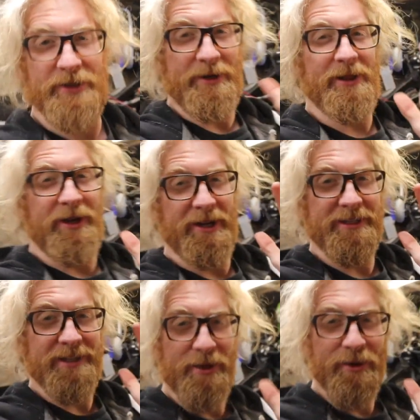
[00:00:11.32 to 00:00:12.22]
you're in luck.
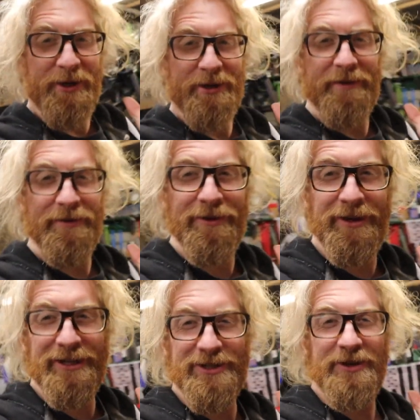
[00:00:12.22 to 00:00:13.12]
Today we're going to do a few
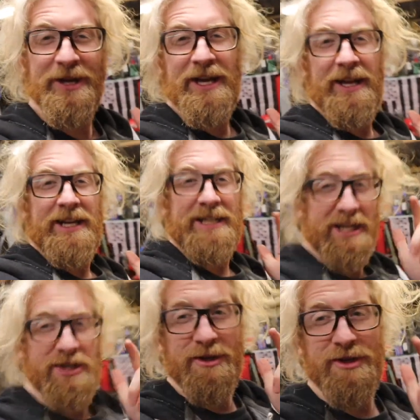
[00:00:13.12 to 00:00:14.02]
things, so
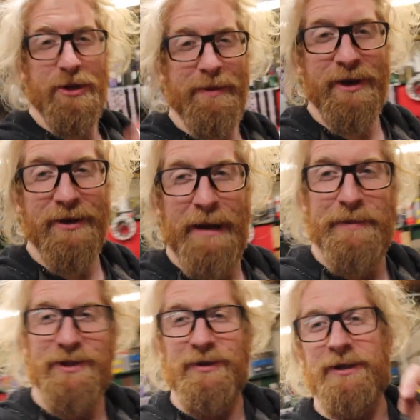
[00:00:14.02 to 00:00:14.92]
stay tuned, should be a good
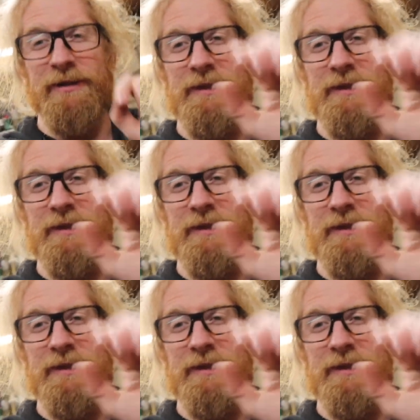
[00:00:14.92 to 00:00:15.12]
episode.